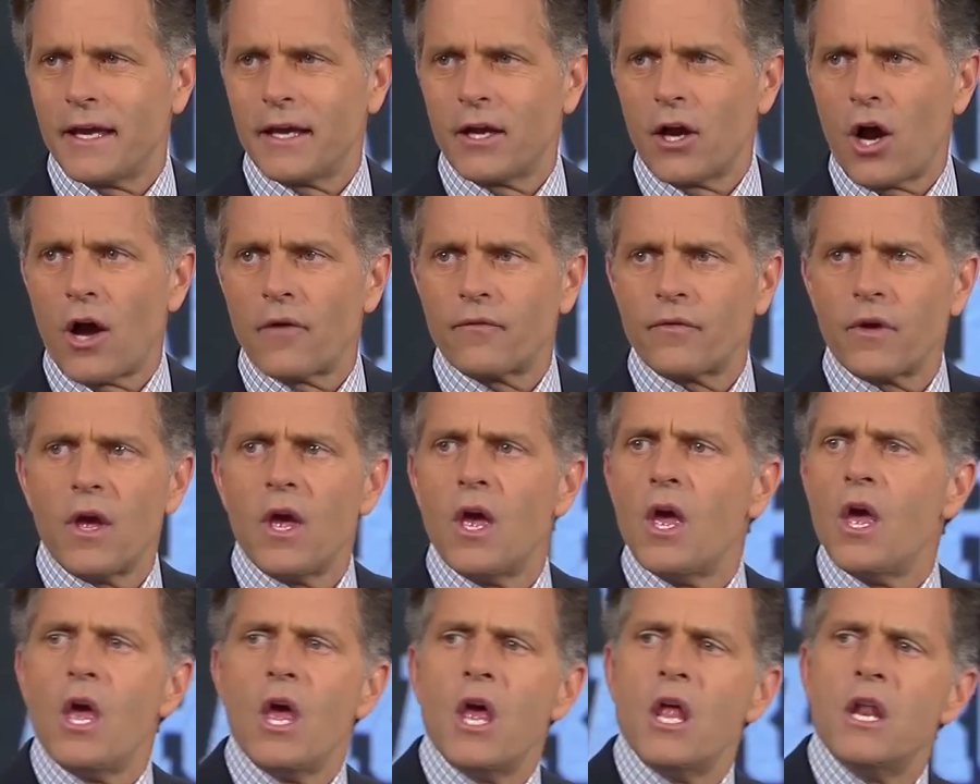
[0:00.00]
But, but was it
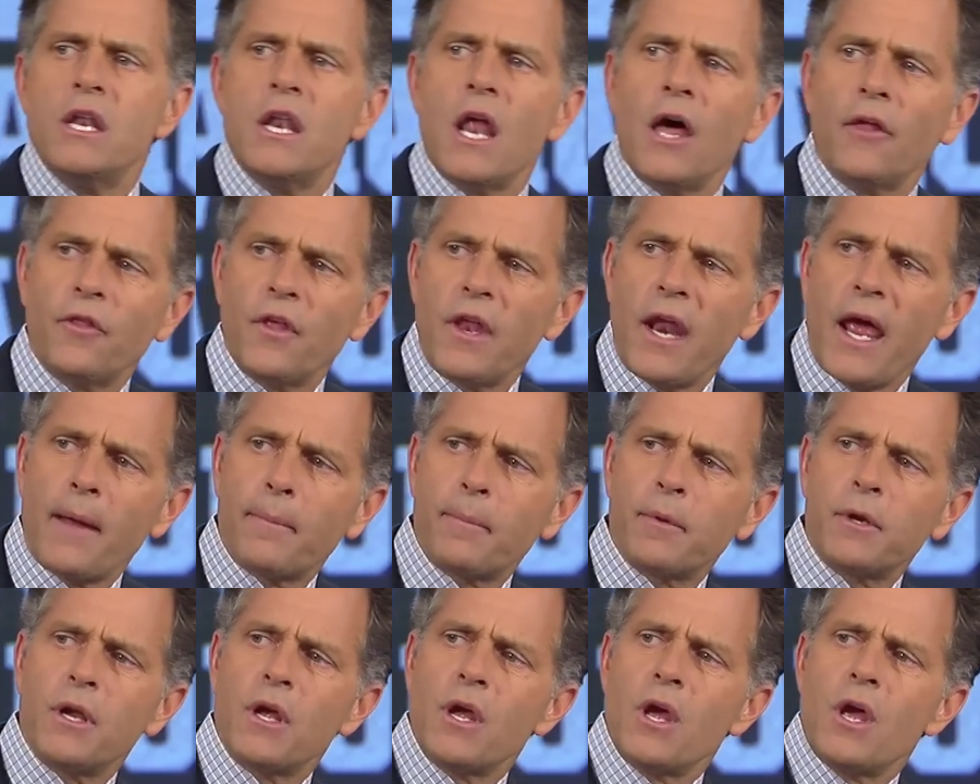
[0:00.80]
one of those where they Nothing dress
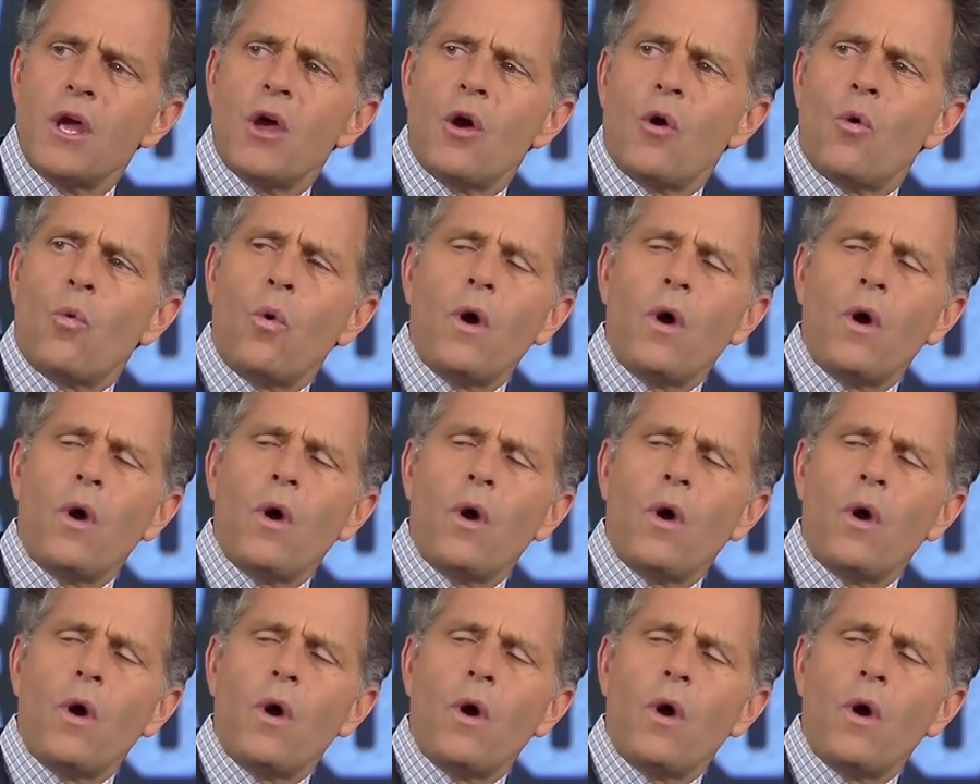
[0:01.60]
happened. up like a?